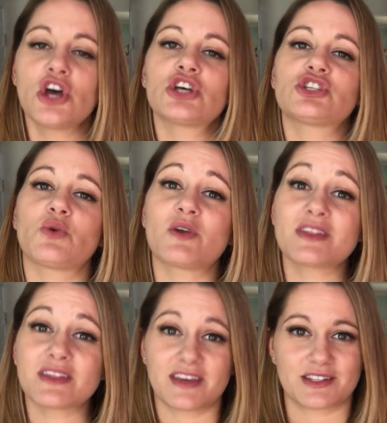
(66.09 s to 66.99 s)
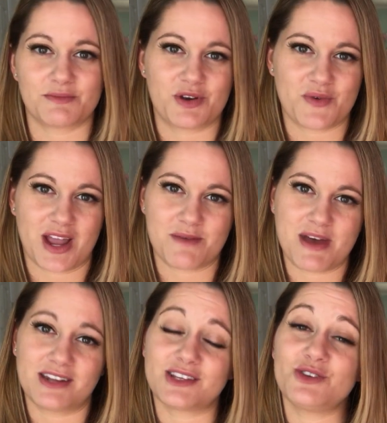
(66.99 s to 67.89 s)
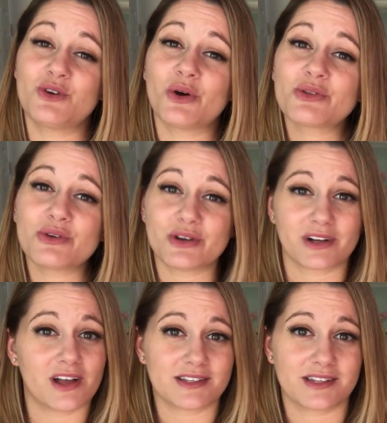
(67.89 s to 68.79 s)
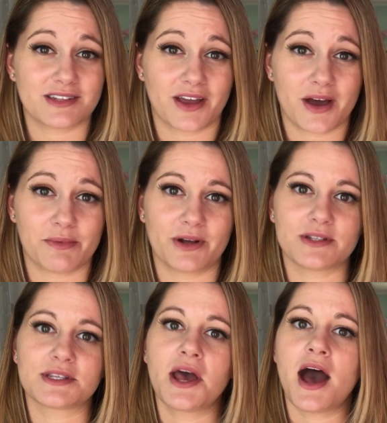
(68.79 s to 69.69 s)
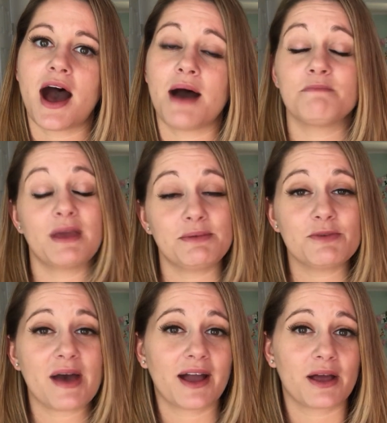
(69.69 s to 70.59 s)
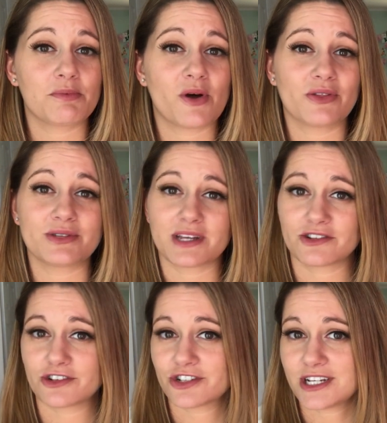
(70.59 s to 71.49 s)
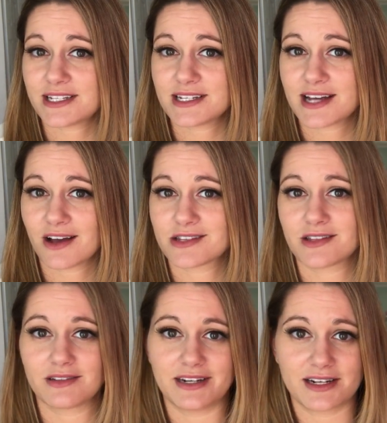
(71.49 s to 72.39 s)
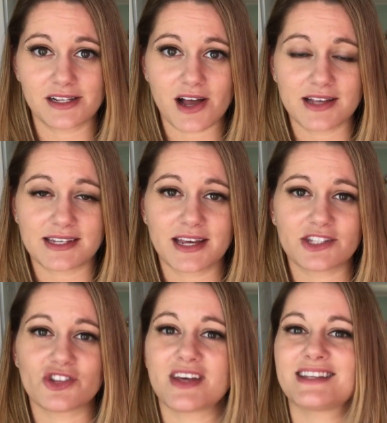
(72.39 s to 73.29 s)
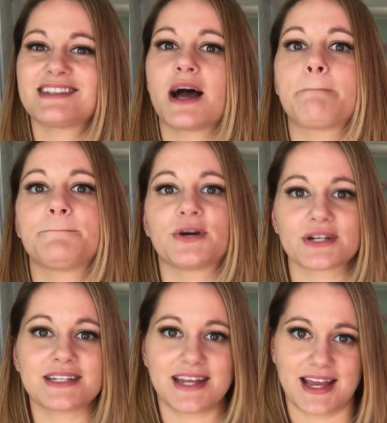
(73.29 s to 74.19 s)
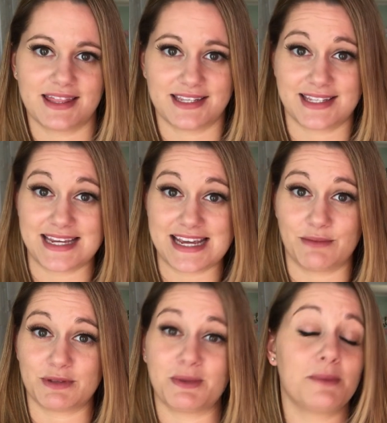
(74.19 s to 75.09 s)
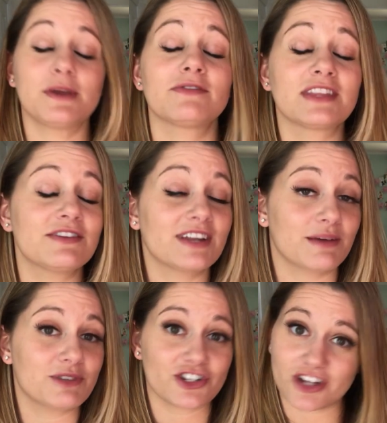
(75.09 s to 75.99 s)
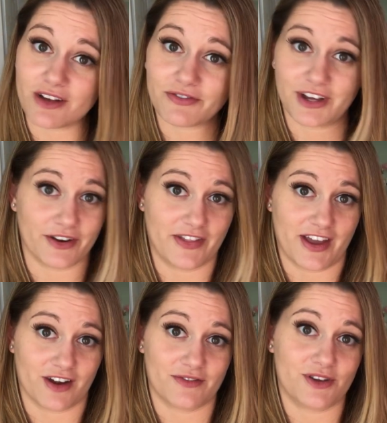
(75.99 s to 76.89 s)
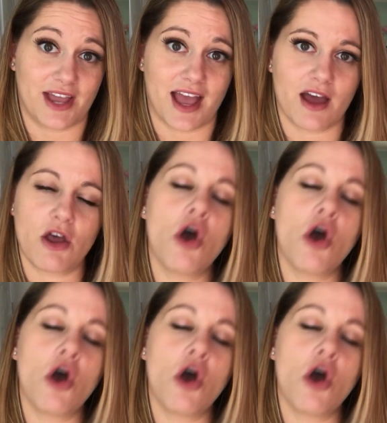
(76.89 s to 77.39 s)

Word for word: So one of the things I'm going to recommend is that you go through your closets and cupboards. Uh, maybe you pack up all those extra sheets and towels in the linen closet so that it's not bursting at the seams. Maybe even leave an empty shelf here and there if you can.